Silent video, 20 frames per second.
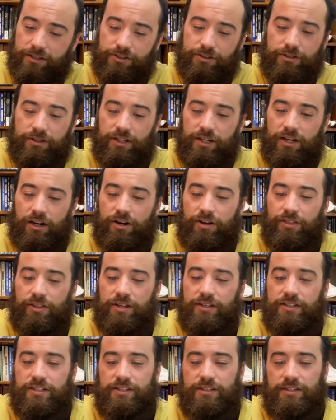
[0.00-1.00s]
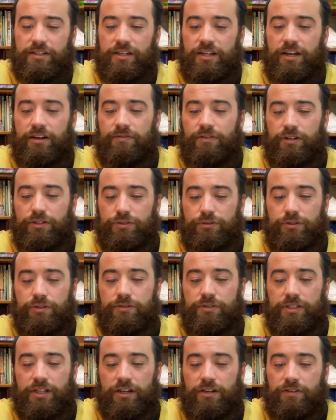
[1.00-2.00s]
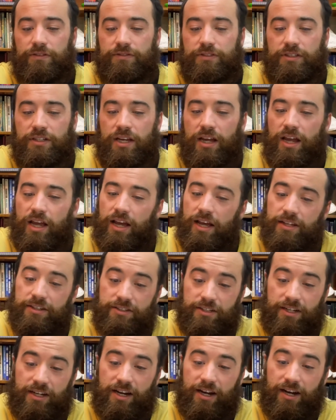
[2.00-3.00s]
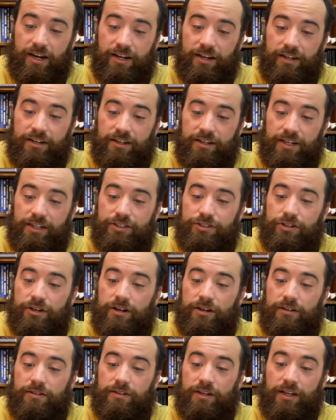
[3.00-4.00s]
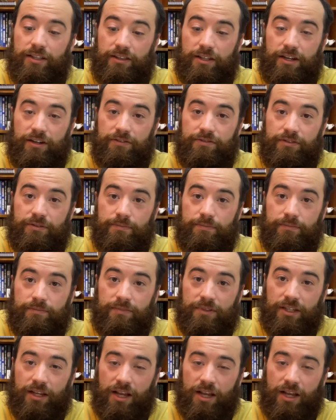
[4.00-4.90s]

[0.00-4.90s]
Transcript: into the authenticity of our true selves and to God, nature, and love.